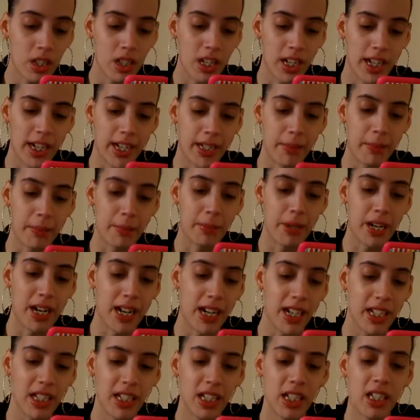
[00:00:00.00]
And
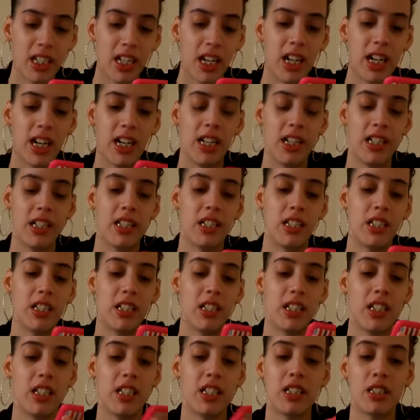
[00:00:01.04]
Pocket God
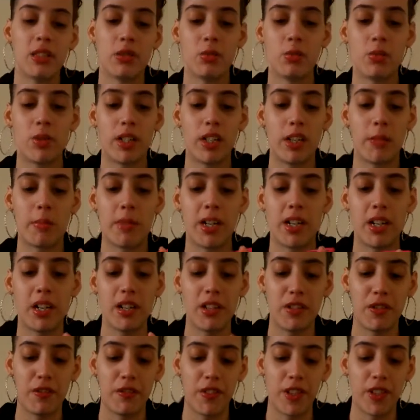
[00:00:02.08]
is one of my
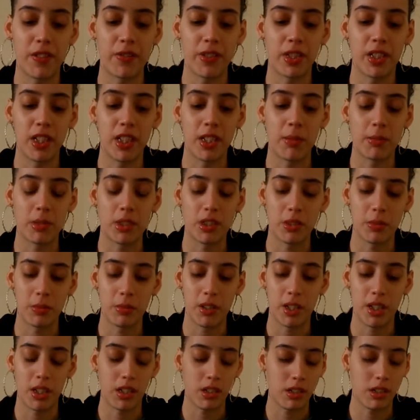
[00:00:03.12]
other favorite games to
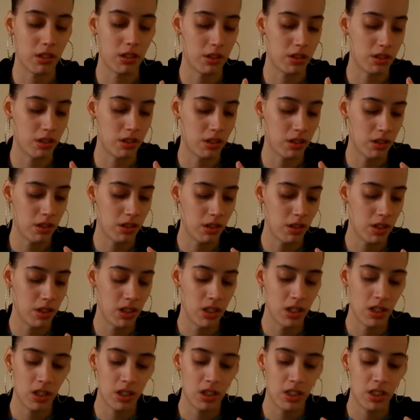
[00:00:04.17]
play.
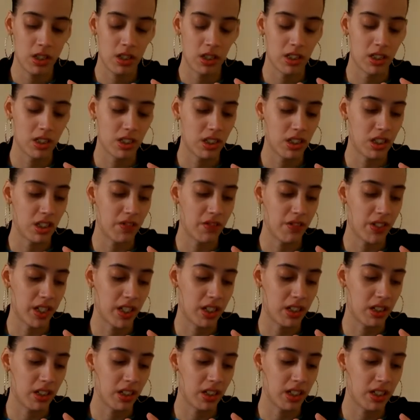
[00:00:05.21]
Let's see if I
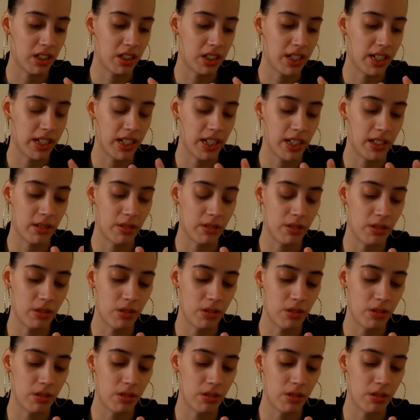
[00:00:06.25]
could get that out.